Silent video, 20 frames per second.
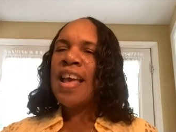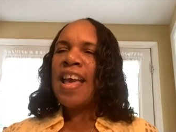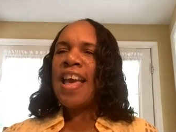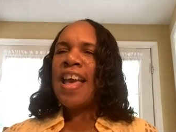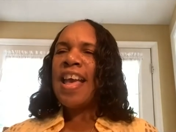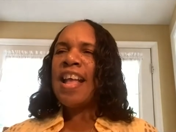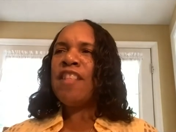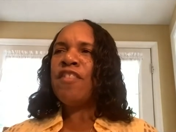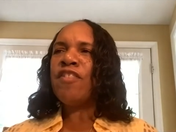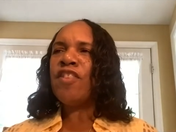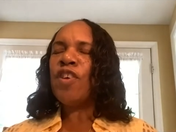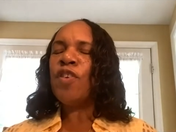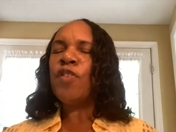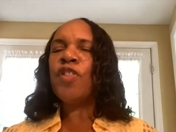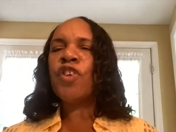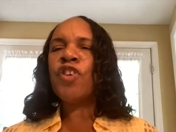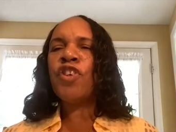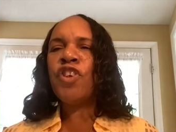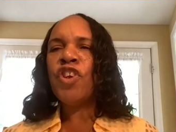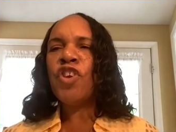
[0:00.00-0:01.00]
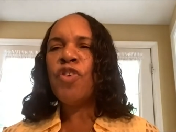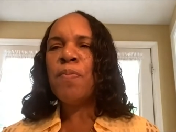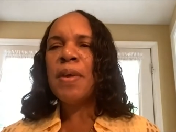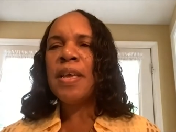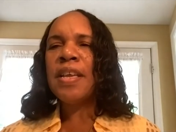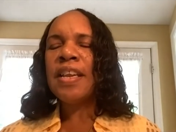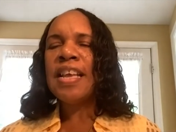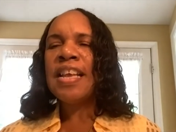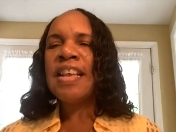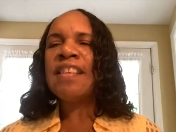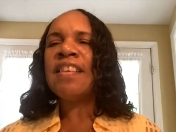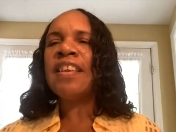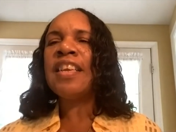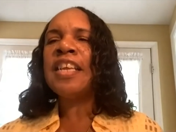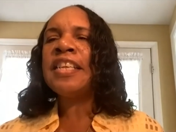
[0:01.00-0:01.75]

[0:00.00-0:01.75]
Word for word: And yeah. so the human is an